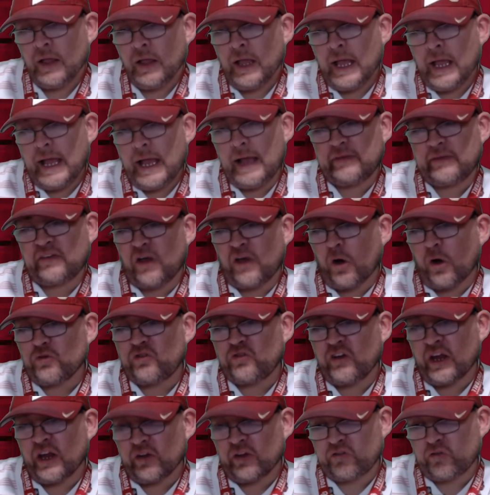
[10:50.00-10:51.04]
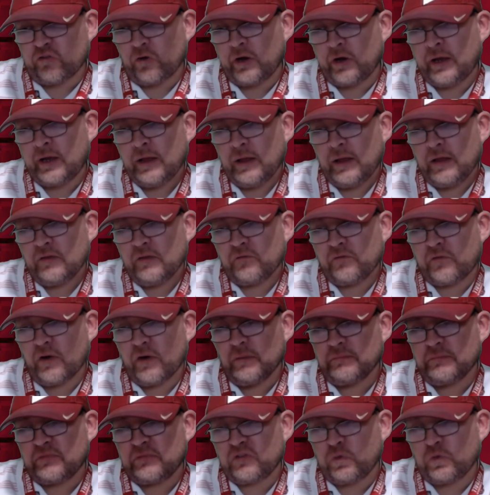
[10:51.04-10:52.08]
Has coaching history
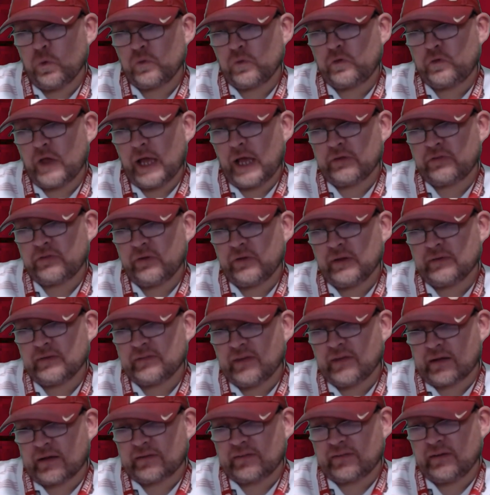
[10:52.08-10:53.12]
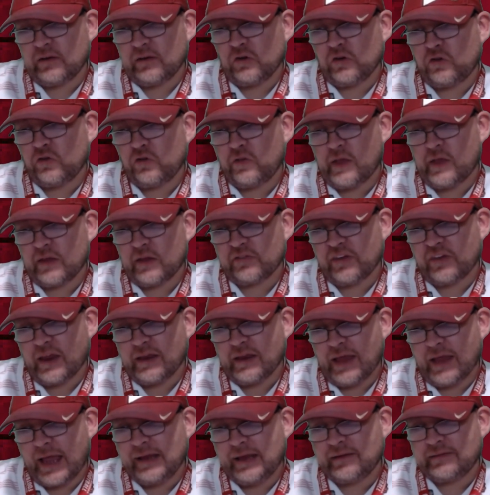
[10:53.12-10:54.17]
from 2016 to
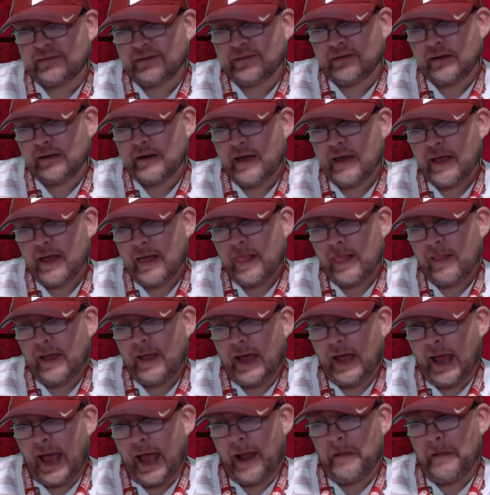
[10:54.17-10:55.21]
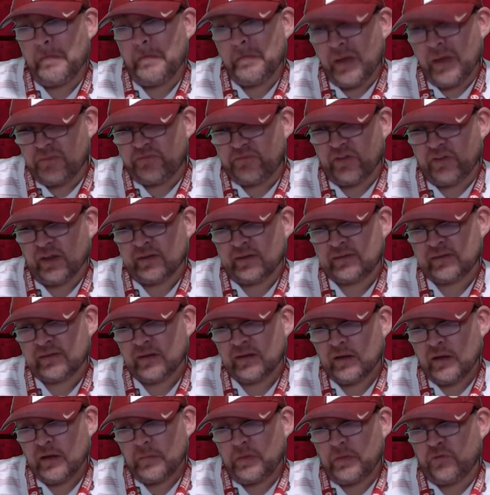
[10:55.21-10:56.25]
2019 at Memphis
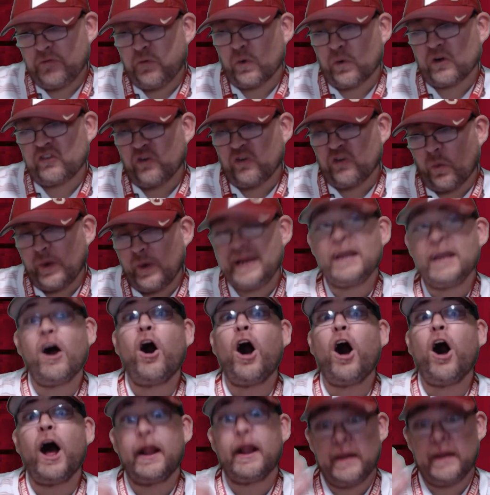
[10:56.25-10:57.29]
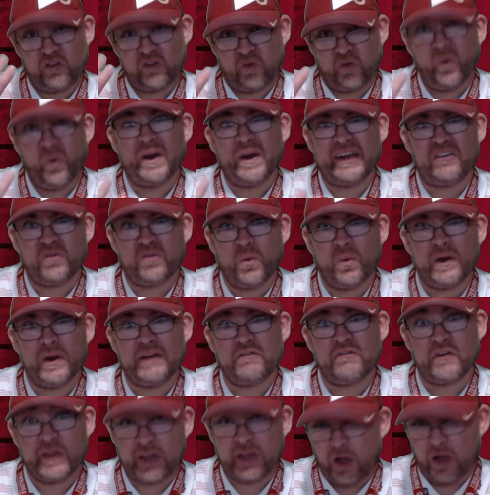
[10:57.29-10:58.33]
before joining on in 2020
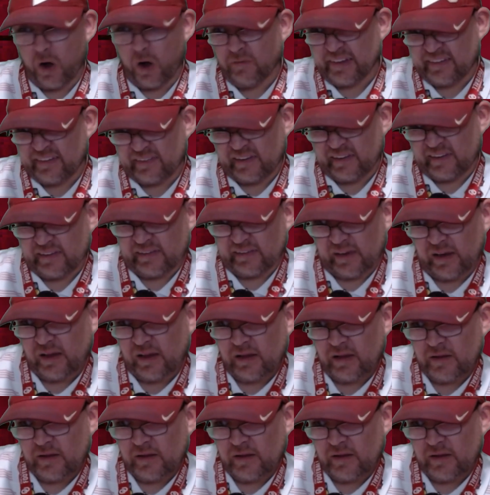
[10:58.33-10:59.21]
for the COVID season.